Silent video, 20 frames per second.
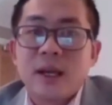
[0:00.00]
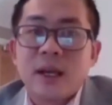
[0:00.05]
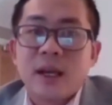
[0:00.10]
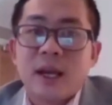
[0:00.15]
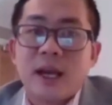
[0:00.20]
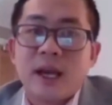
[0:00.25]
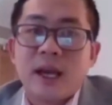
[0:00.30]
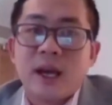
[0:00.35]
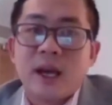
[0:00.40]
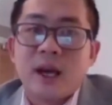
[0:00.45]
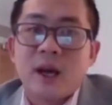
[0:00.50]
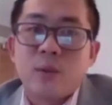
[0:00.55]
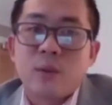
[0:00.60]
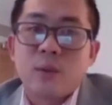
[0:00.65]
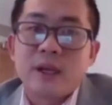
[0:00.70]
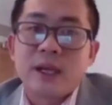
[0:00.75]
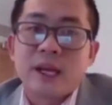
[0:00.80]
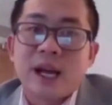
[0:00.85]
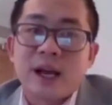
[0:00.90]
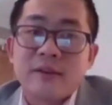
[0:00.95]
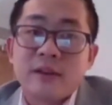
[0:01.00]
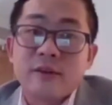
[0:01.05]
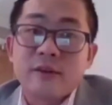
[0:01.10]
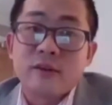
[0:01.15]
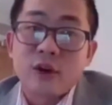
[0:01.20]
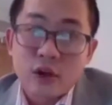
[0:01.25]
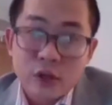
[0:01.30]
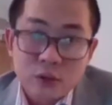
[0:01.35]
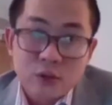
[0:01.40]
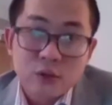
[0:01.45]
We have a
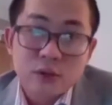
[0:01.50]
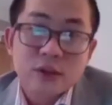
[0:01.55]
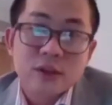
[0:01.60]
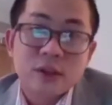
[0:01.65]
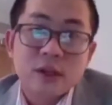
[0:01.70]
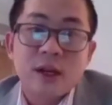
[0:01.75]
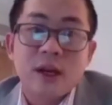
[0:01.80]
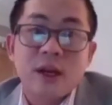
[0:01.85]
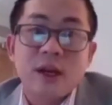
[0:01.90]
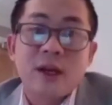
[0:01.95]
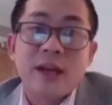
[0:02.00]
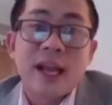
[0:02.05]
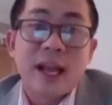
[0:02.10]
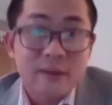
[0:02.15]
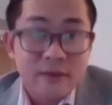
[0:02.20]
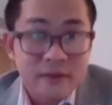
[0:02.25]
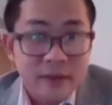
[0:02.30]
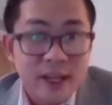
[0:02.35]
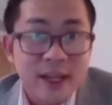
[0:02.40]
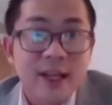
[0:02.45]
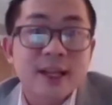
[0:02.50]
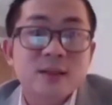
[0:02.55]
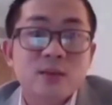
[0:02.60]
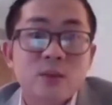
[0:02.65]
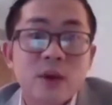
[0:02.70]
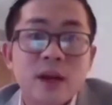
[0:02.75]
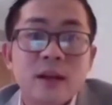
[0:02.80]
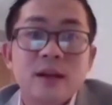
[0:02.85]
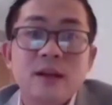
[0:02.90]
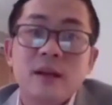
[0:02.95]
very good healthcare as
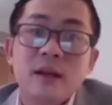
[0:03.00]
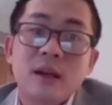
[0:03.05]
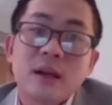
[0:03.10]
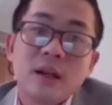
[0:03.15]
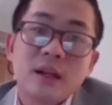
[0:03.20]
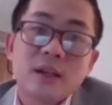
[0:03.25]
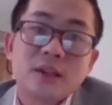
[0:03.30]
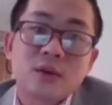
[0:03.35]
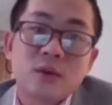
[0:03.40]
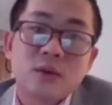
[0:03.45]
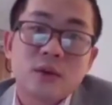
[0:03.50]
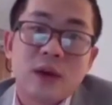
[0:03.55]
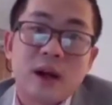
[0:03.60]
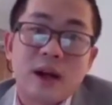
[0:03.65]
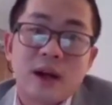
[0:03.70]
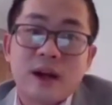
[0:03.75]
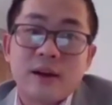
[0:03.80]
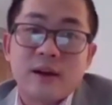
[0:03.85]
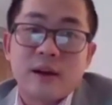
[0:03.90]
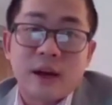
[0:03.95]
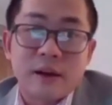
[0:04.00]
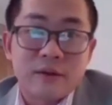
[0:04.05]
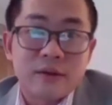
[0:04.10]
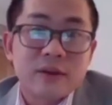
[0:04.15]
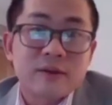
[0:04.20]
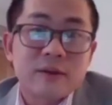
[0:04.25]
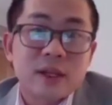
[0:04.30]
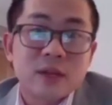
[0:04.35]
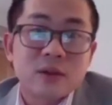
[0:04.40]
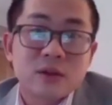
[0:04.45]
well. So I
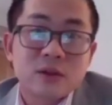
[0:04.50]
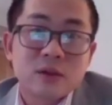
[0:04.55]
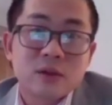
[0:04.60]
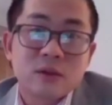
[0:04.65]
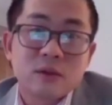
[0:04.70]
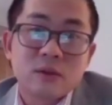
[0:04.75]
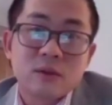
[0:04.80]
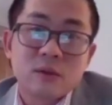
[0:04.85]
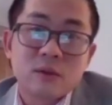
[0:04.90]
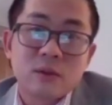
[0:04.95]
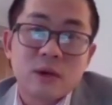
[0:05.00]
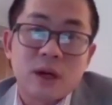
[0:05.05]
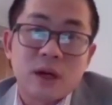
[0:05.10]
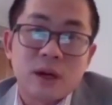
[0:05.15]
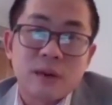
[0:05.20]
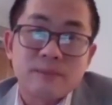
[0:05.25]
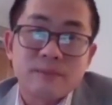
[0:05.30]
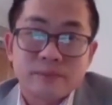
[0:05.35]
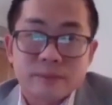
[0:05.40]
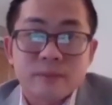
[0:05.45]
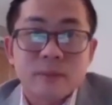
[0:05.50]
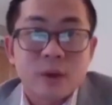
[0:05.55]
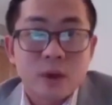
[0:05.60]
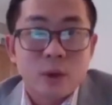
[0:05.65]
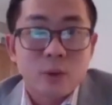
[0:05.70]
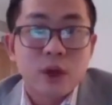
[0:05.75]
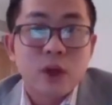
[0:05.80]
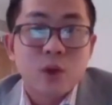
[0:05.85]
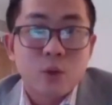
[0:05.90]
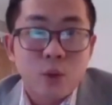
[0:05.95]
think that
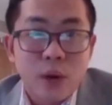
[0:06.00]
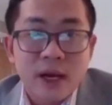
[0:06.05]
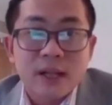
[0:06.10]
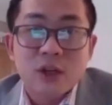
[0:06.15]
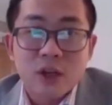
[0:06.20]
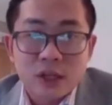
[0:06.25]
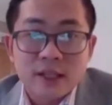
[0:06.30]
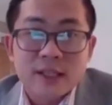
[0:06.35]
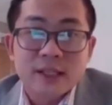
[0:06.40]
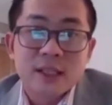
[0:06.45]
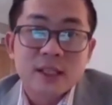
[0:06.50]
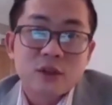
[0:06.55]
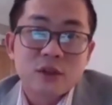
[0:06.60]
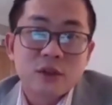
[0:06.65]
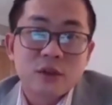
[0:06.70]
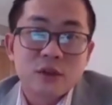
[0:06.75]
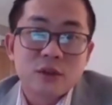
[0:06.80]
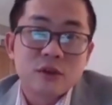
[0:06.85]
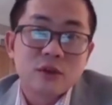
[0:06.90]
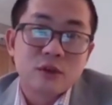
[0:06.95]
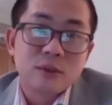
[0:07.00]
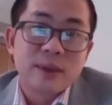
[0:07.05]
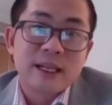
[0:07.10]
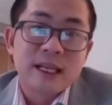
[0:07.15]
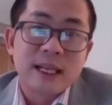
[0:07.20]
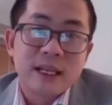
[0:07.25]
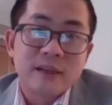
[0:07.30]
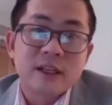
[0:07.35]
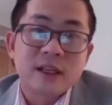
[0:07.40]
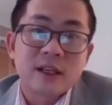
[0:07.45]
we are quite lucky to be
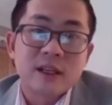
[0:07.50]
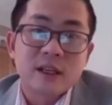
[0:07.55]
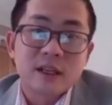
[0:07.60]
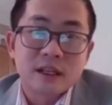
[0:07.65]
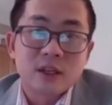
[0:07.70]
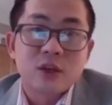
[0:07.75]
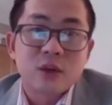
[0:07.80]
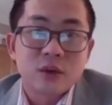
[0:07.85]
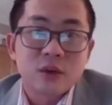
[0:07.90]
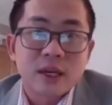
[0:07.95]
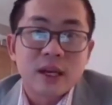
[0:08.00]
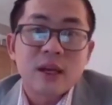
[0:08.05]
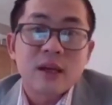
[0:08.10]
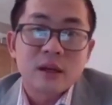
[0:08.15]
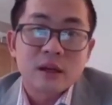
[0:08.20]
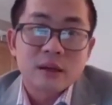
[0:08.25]
living in the UK.